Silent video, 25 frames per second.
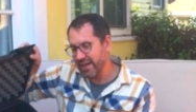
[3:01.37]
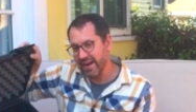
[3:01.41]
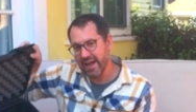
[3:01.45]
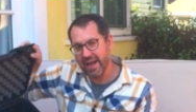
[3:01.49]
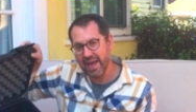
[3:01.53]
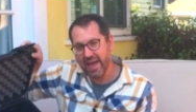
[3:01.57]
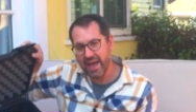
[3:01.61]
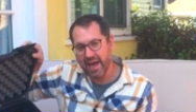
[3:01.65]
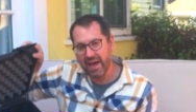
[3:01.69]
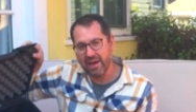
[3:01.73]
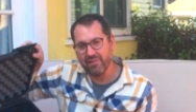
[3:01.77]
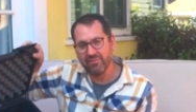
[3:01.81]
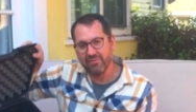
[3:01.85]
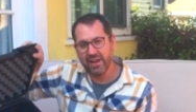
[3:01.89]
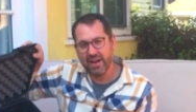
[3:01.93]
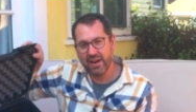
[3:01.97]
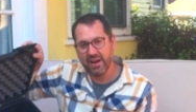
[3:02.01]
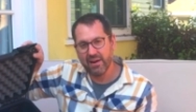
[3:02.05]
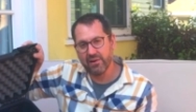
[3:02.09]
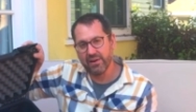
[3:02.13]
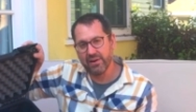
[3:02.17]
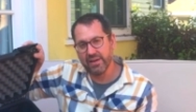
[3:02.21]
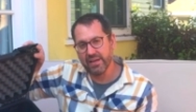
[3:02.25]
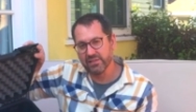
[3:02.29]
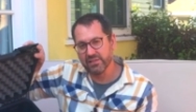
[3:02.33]
and I have
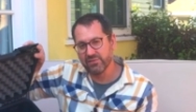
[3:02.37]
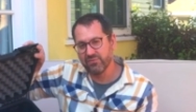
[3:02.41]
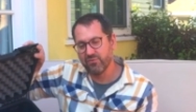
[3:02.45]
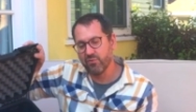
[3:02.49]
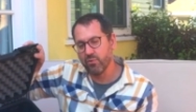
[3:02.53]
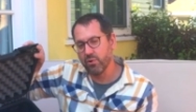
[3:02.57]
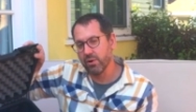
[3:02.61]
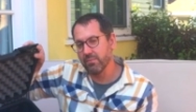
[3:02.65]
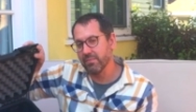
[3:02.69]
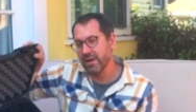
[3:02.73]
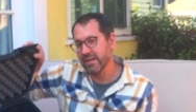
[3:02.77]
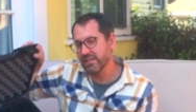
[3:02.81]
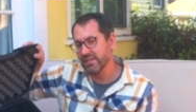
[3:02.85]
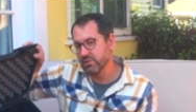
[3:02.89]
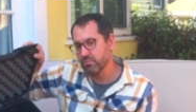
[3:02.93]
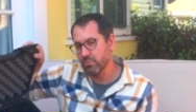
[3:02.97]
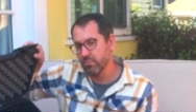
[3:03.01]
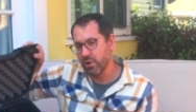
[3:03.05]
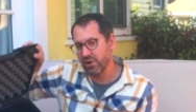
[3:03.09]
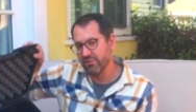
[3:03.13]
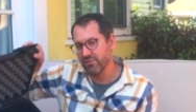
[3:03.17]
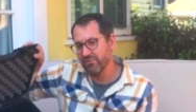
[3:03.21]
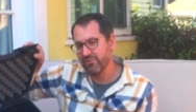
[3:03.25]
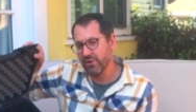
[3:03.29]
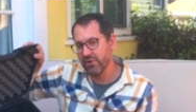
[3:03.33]
areas for my
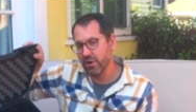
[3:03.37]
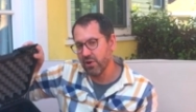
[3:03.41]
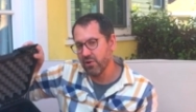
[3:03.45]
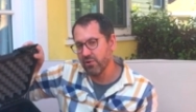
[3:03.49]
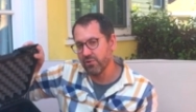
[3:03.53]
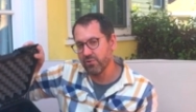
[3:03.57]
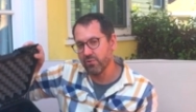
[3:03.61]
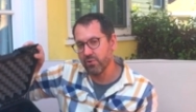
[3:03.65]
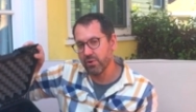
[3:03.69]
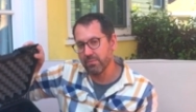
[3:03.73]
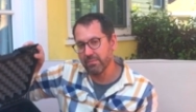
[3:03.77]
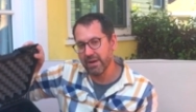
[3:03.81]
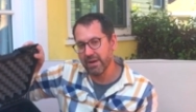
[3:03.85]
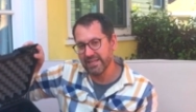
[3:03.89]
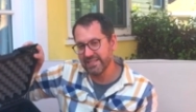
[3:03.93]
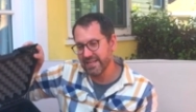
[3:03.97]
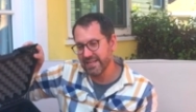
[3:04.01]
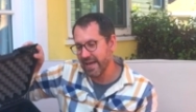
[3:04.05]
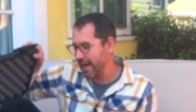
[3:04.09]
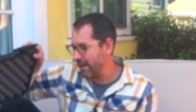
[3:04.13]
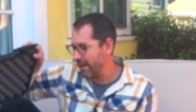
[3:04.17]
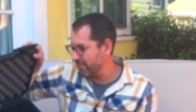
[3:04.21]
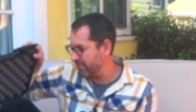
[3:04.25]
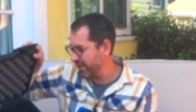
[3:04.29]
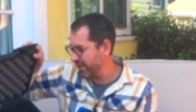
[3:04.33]
smartphone or my
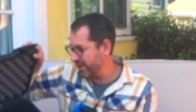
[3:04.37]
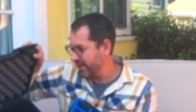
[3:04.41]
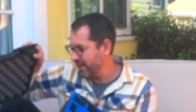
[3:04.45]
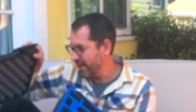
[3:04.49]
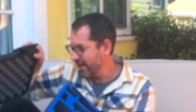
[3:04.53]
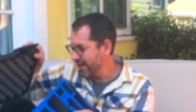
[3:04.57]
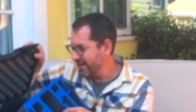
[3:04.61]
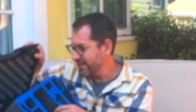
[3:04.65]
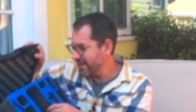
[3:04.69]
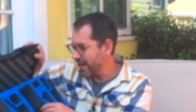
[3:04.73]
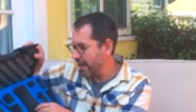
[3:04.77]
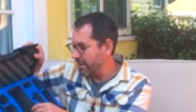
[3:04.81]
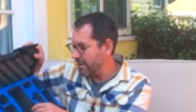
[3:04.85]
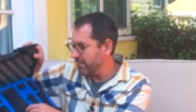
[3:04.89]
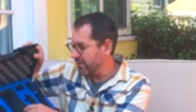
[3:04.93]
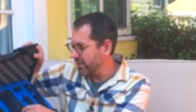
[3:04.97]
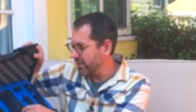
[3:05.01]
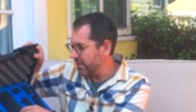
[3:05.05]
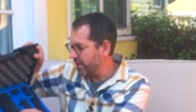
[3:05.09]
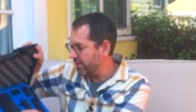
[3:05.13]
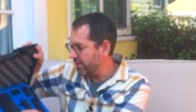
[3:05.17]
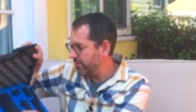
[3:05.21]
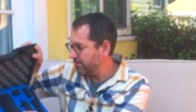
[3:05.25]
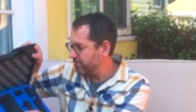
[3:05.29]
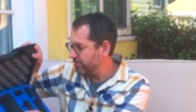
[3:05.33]
tablet down
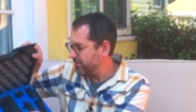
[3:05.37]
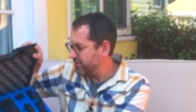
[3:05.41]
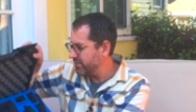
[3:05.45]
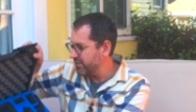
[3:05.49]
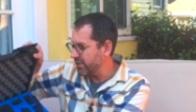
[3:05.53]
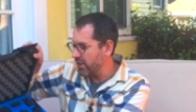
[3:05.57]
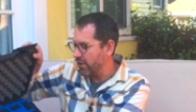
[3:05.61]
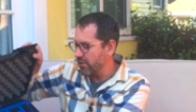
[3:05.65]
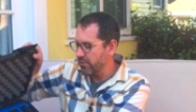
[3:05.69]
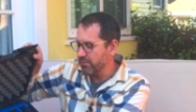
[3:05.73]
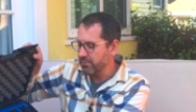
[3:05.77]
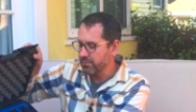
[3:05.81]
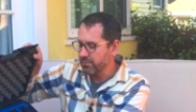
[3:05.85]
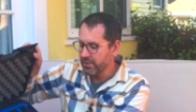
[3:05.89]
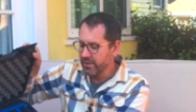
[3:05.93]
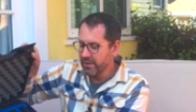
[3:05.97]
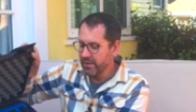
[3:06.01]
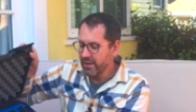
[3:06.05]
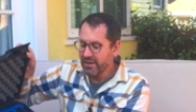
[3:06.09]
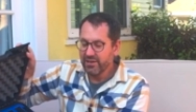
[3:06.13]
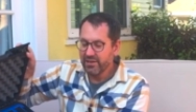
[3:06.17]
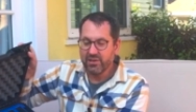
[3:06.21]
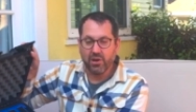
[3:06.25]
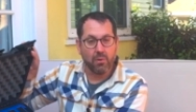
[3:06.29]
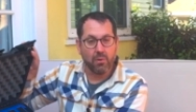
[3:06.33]
below. So
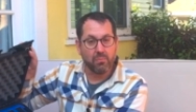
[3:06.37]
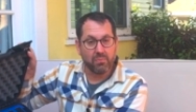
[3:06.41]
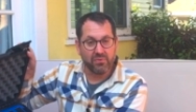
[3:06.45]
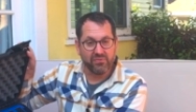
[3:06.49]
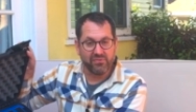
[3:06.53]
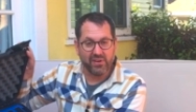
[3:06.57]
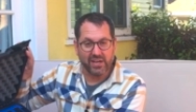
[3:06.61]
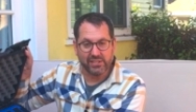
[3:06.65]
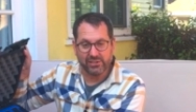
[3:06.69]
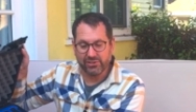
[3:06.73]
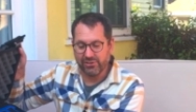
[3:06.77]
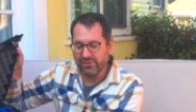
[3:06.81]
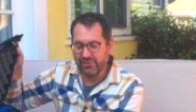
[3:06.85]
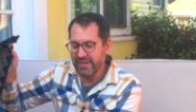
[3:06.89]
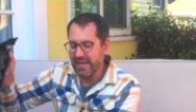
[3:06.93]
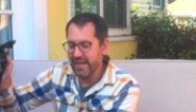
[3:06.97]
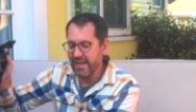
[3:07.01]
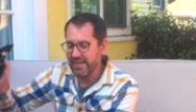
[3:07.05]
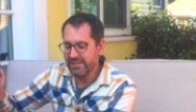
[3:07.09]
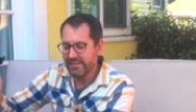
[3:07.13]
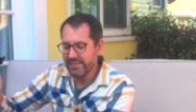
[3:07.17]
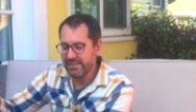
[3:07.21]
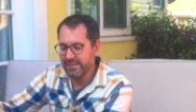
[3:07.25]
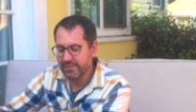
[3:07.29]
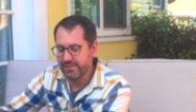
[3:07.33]
Go Professional
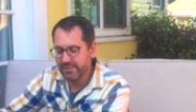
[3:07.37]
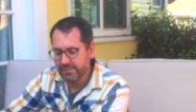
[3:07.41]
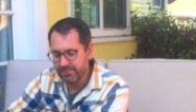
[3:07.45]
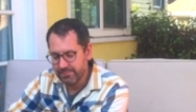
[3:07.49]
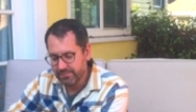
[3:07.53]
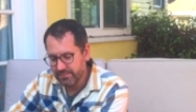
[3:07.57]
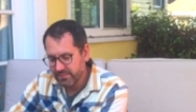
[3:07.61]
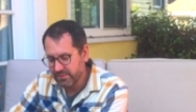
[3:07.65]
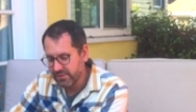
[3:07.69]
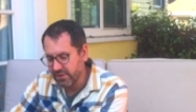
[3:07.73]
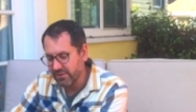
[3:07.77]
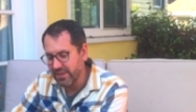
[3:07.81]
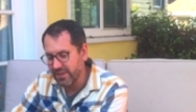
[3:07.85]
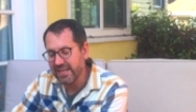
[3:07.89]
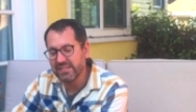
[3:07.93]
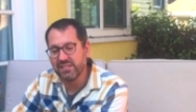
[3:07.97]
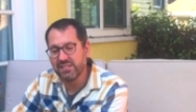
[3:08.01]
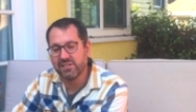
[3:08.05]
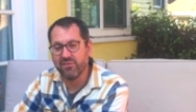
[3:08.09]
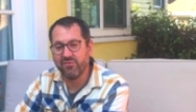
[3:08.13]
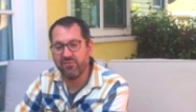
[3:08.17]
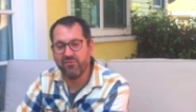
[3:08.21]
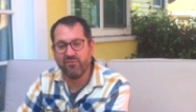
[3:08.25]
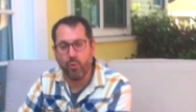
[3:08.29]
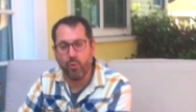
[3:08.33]
cases. So that's
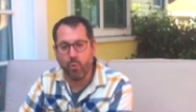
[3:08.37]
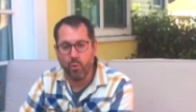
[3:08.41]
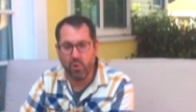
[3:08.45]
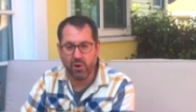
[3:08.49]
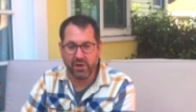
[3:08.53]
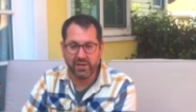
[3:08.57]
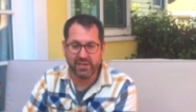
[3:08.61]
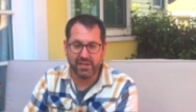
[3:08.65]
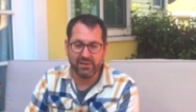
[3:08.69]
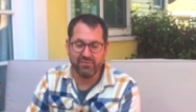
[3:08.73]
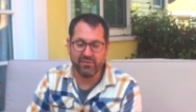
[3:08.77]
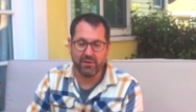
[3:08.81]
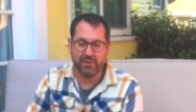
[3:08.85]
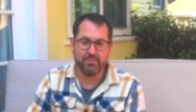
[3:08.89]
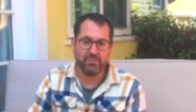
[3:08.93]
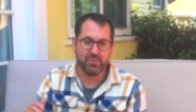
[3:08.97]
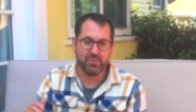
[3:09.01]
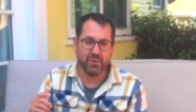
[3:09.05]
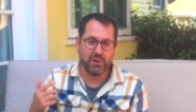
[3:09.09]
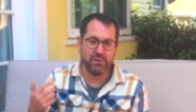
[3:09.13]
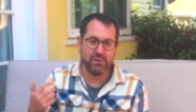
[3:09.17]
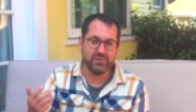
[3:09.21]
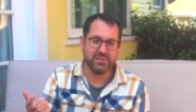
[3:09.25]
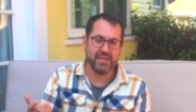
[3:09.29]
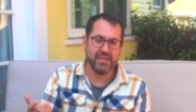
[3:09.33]
the four different
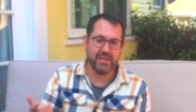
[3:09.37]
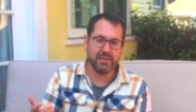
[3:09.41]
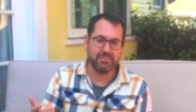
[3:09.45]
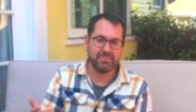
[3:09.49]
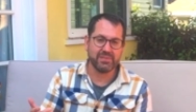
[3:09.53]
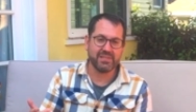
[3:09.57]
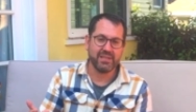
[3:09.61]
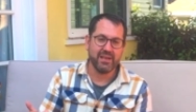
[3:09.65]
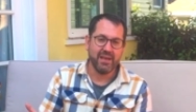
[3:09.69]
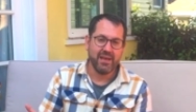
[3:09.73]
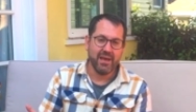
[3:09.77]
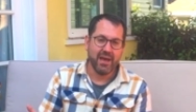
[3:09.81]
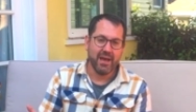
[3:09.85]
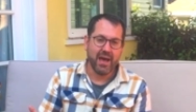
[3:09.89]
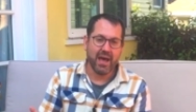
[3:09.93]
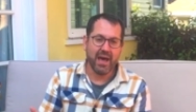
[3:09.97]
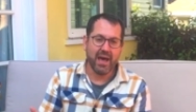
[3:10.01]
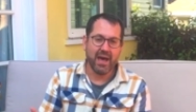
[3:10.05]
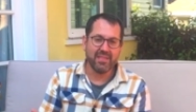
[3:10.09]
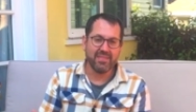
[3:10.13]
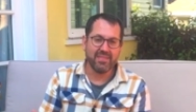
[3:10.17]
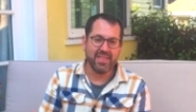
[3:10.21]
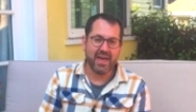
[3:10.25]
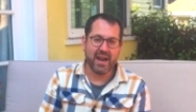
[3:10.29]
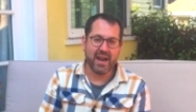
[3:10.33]
pro tips
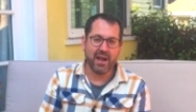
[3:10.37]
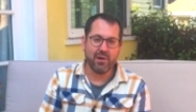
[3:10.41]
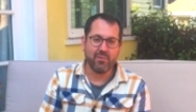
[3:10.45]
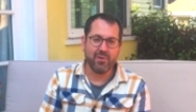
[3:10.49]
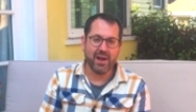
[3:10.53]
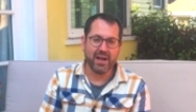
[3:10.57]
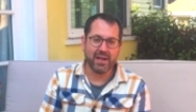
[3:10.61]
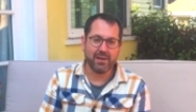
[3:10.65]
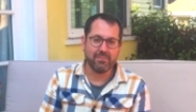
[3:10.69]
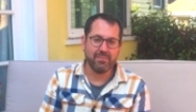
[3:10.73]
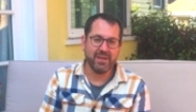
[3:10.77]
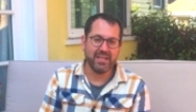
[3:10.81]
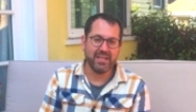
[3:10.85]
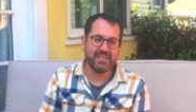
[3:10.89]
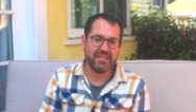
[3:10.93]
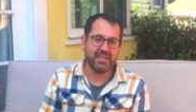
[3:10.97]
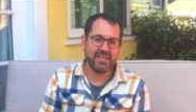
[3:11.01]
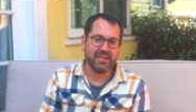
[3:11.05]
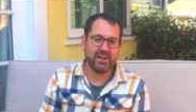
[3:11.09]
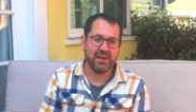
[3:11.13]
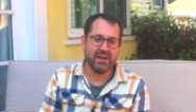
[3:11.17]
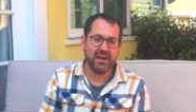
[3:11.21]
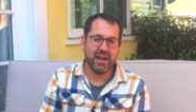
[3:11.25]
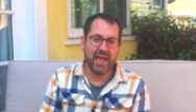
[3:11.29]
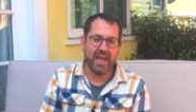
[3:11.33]
uh, that I recommend
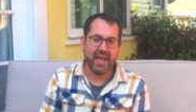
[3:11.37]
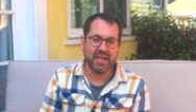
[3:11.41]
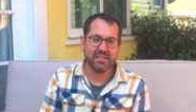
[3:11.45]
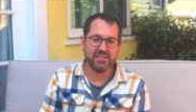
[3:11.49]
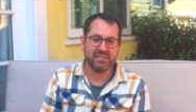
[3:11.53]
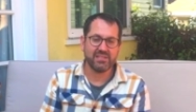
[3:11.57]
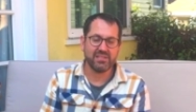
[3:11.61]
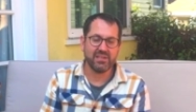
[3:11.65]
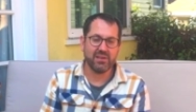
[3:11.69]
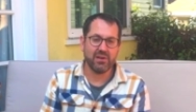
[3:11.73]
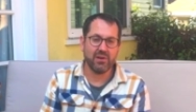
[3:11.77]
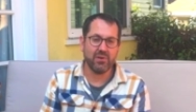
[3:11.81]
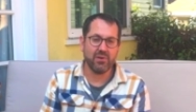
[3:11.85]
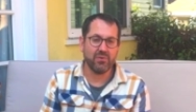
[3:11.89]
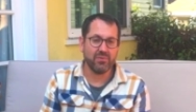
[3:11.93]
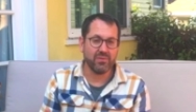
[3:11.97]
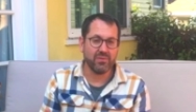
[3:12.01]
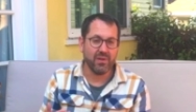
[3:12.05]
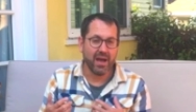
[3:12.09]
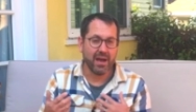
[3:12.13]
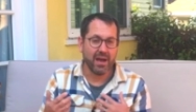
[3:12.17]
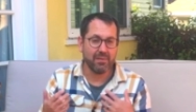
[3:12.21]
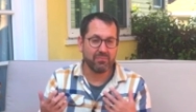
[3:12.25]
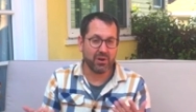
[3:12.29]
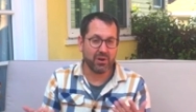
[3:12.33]
here. And so
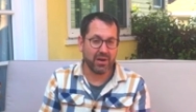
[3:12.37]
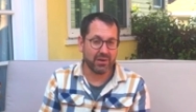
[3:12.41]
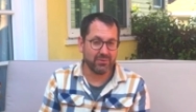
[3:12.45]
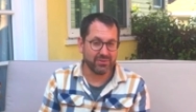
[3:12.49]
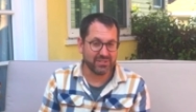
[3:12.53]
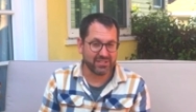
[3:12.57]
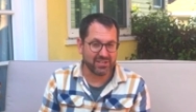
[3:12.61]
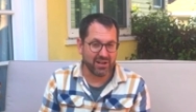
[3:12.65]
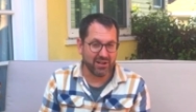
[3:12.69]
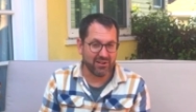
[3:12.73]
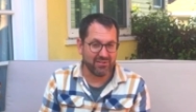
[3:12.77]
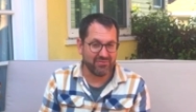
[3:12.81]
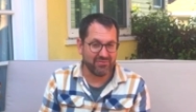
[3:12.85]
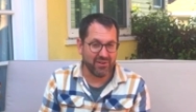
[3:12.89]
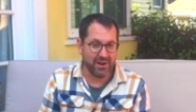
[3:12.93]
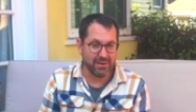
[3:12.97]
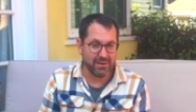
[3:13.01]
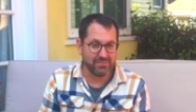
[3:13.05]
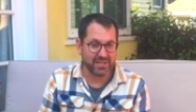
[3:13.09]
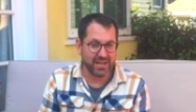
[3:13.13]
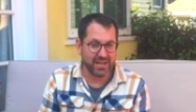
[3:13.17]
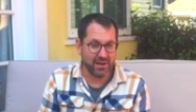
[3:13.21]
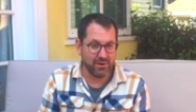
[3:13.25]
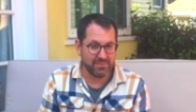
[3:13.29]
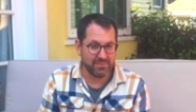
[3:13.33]
I'm Greg with Scholar
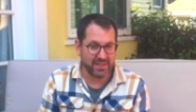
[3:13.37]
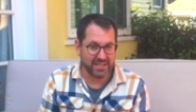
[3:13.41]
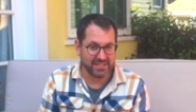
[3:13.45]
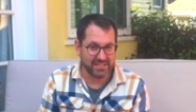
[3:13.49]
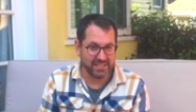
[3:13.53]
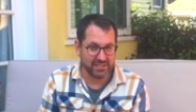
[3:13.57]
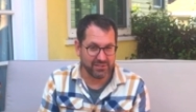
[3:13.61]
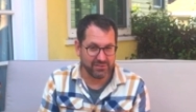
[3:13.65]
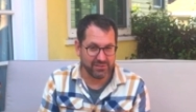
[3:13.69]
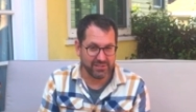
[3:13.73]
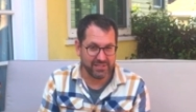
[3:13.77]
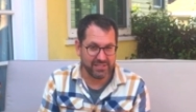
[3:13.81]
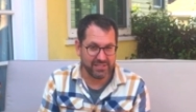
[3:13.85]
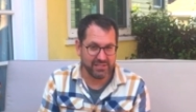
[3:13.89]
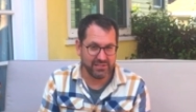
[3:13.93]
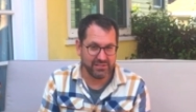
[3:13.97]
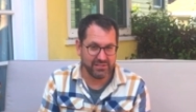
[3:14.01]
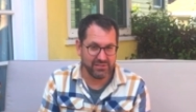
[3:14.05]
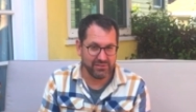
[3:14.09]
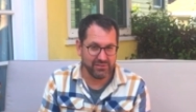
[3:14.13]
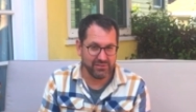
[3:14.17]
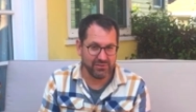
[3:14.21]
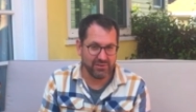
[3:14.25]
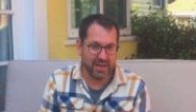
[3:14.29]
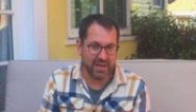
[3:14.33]
Farms. I hope that's interesting
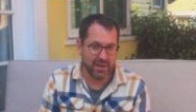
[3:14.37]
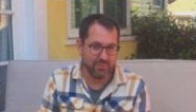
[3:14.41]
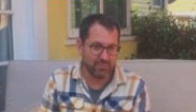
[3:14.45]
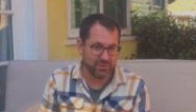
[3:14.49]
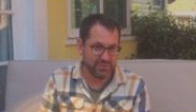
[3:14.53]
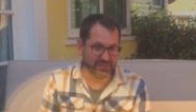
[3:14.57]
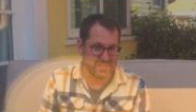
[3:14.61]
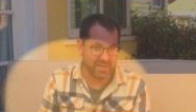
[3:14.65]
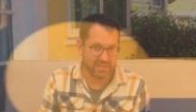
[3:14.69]
to you, and we'll